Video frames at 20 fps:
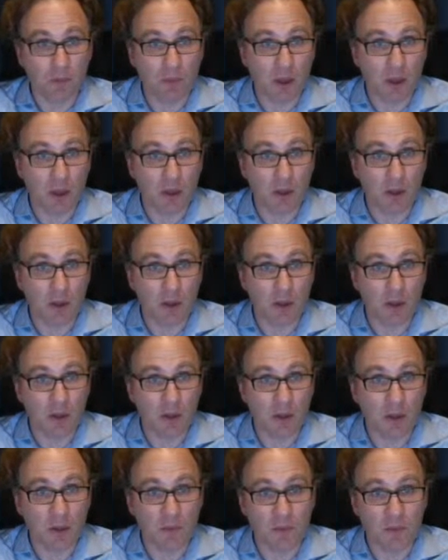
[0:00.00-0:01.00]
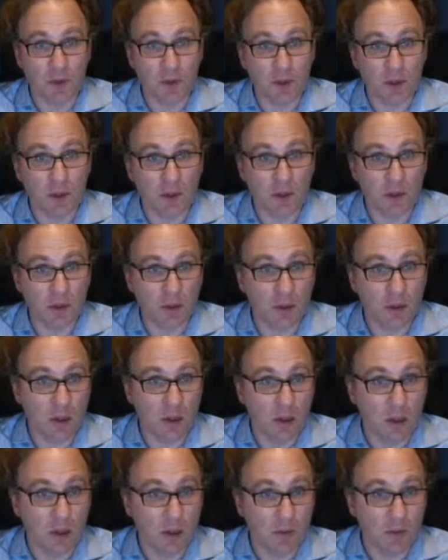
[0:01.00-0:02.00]
and different
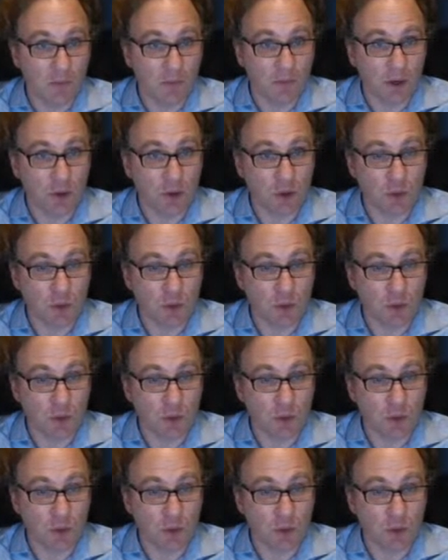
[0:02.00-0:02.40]
virus